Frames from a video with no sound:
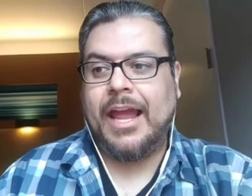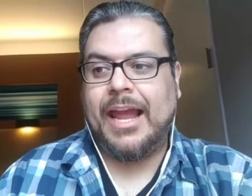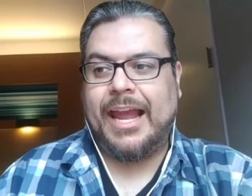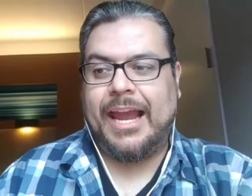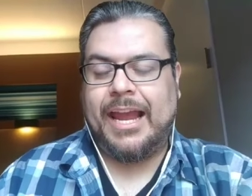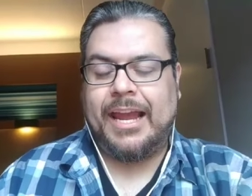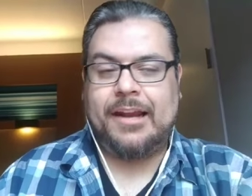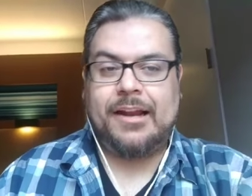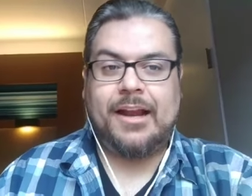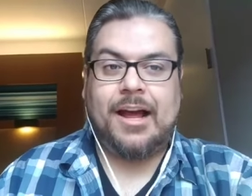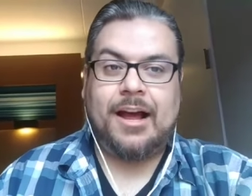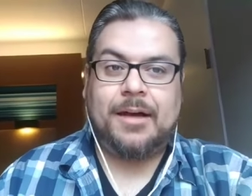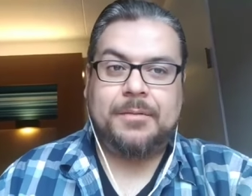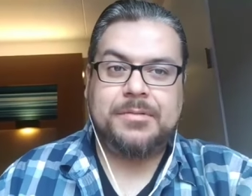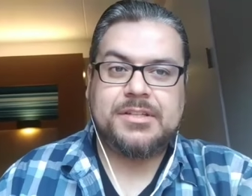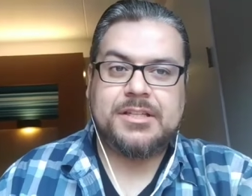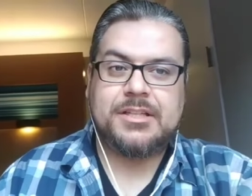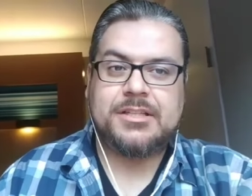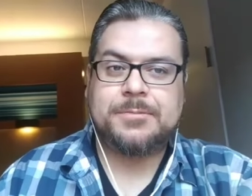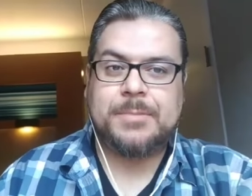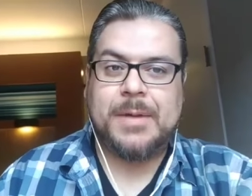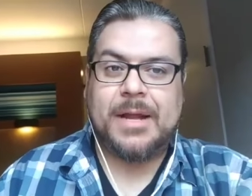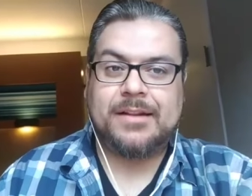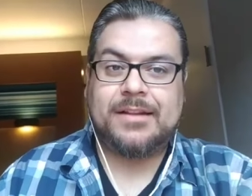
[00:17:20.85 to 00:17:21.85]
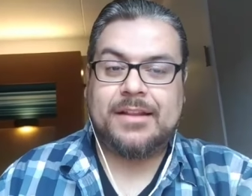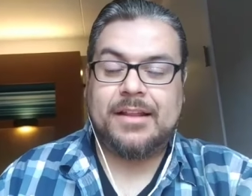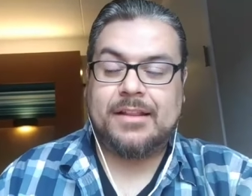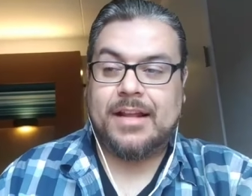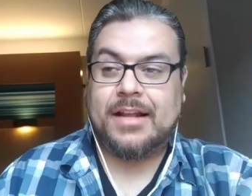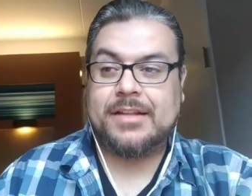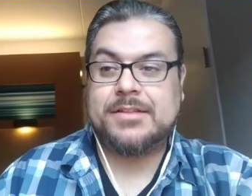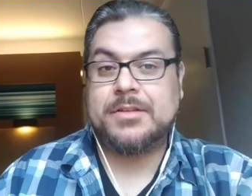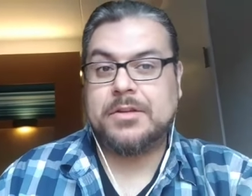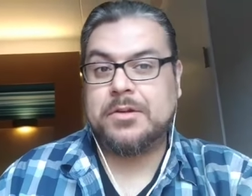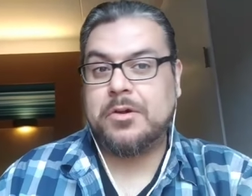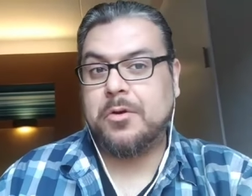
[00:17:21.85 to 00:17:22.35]
And I'm suspecting
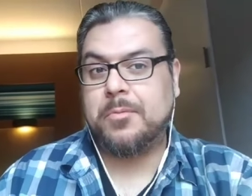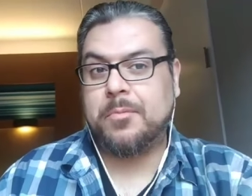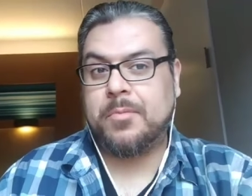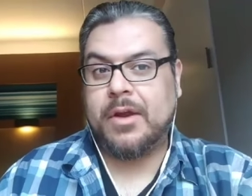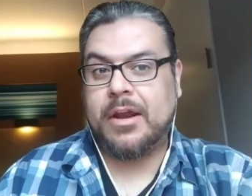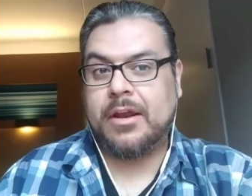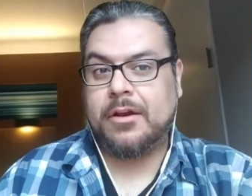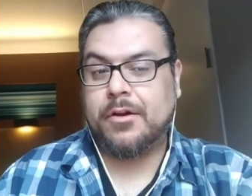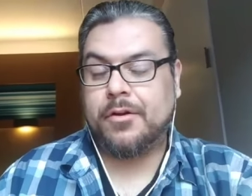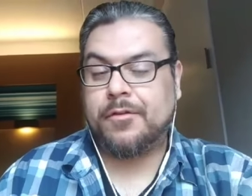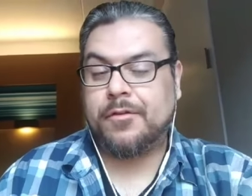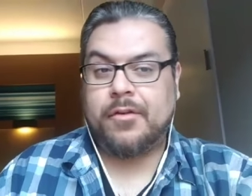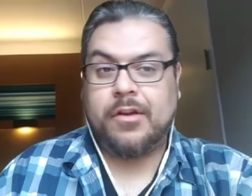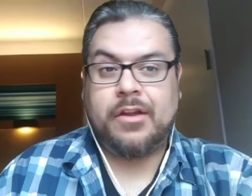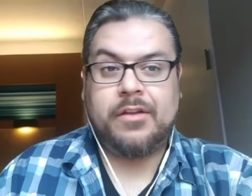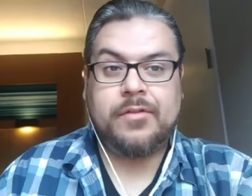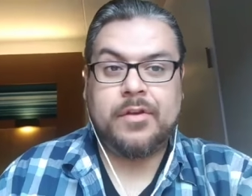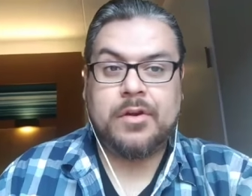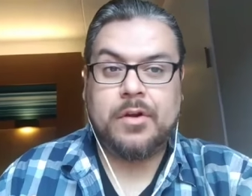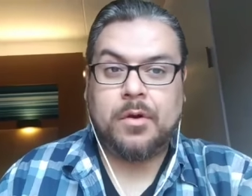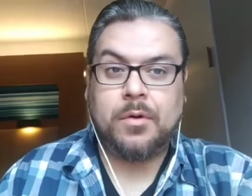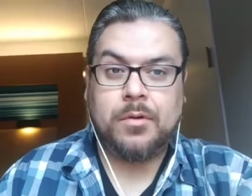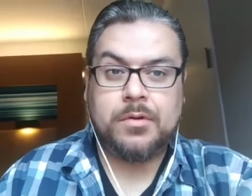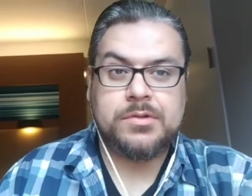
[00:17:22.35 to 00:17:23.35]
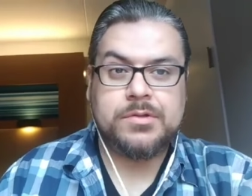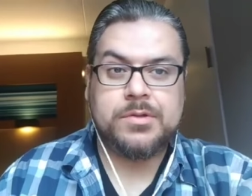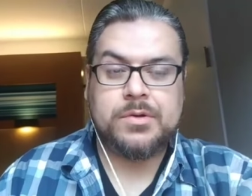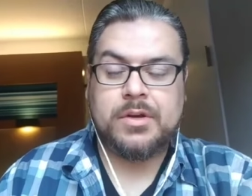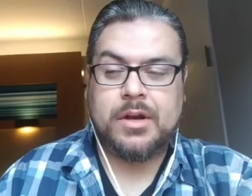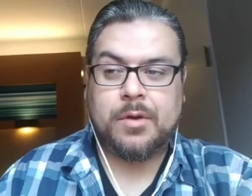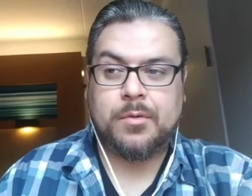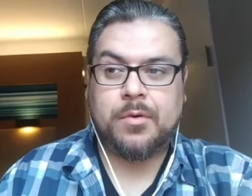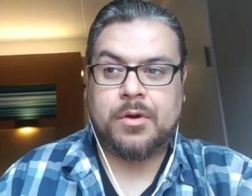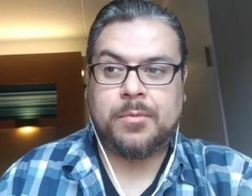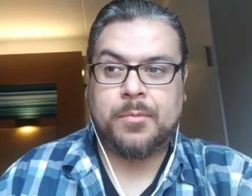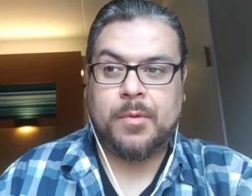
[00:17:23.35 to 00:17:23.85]
that's a no-brainer for even old-school
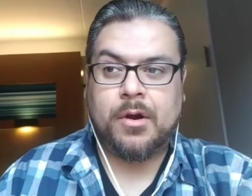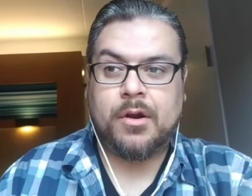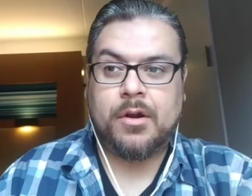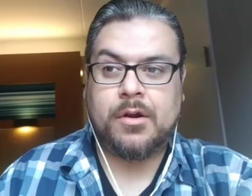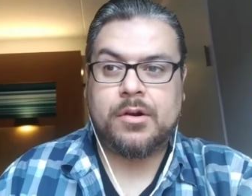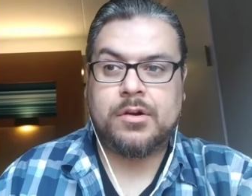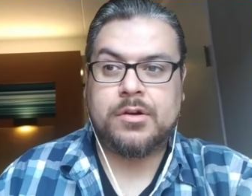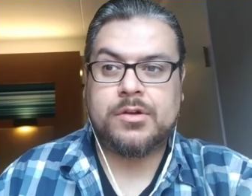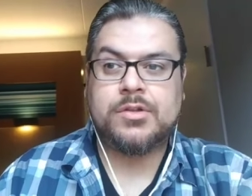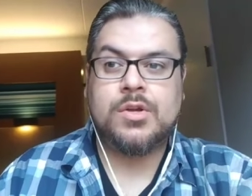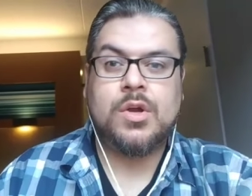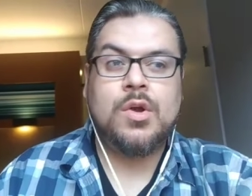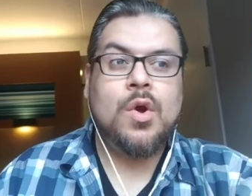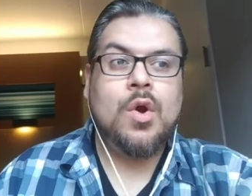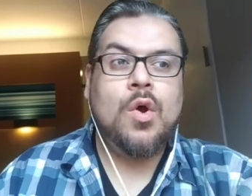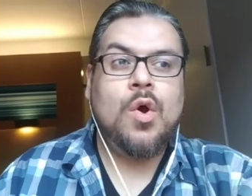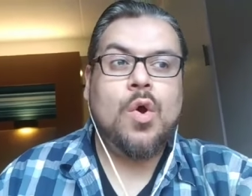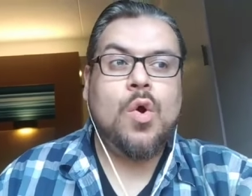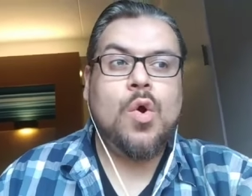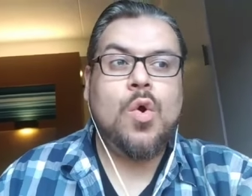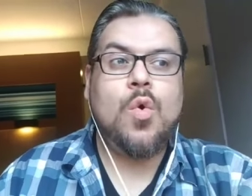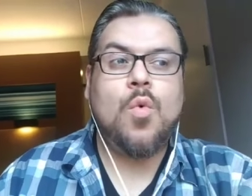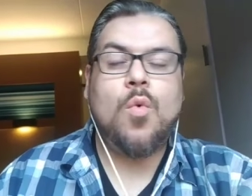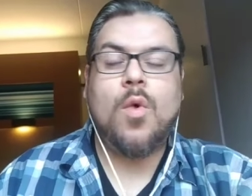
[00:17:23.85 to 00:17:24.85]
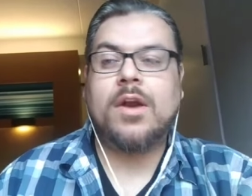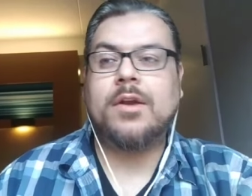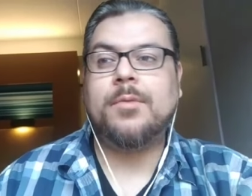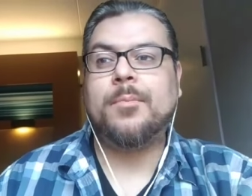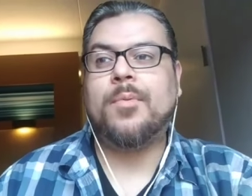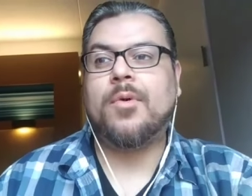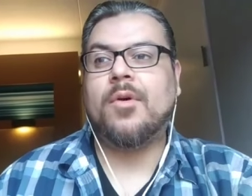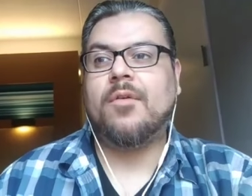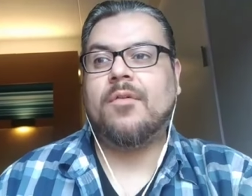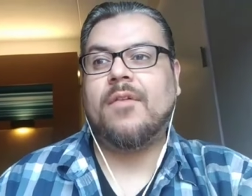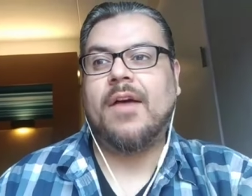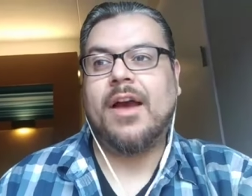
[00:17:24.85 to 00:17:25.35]
network marketers who want
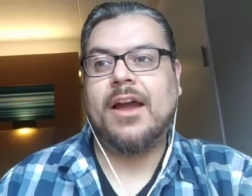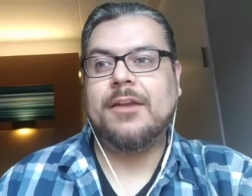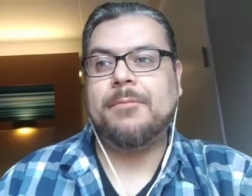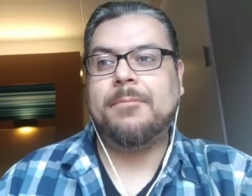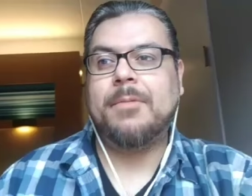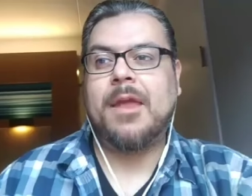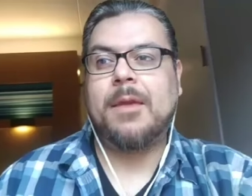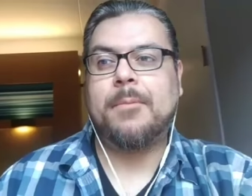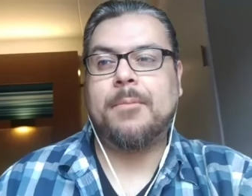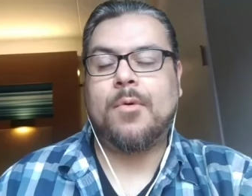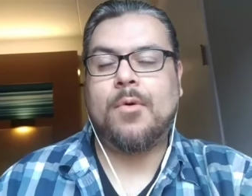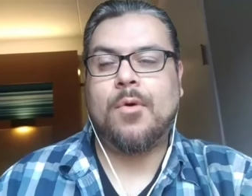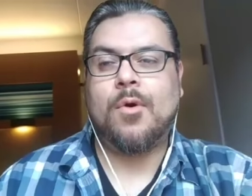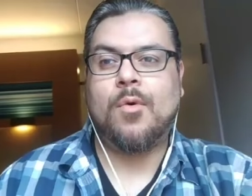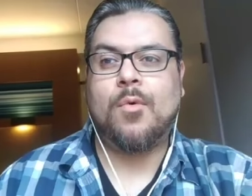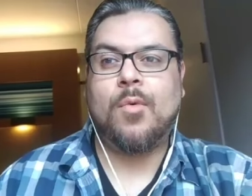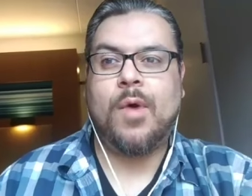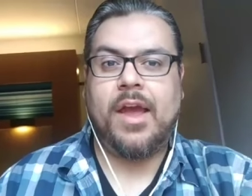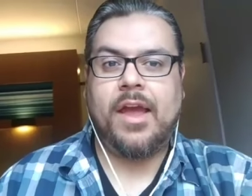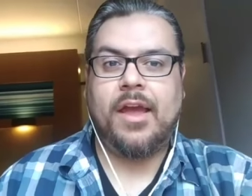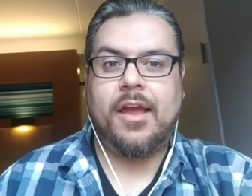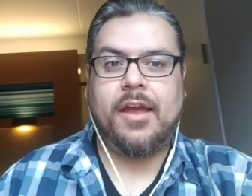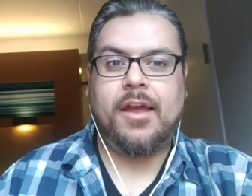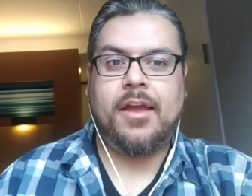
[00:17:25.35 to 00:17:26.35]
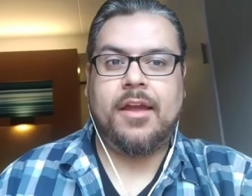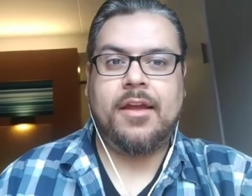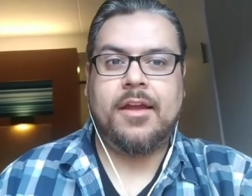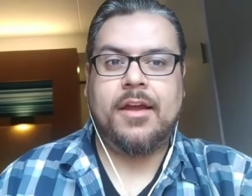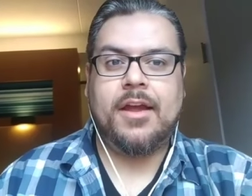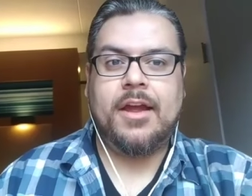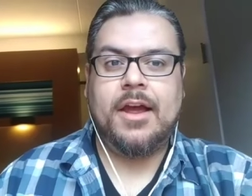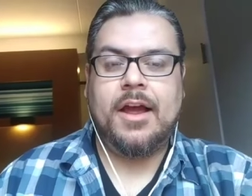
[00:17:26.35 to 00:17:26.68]
to provide people a way